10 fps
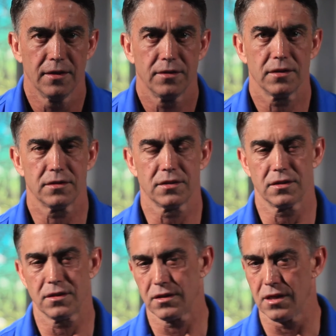This is the
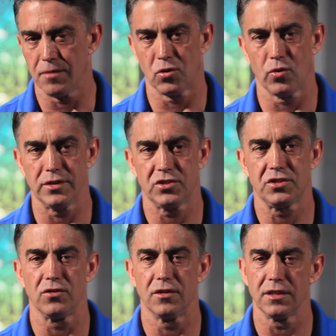number one
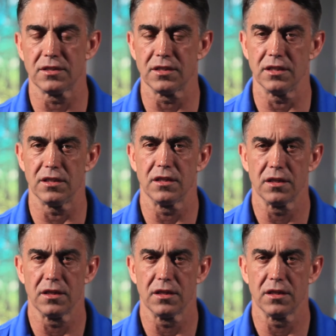shirt. He said,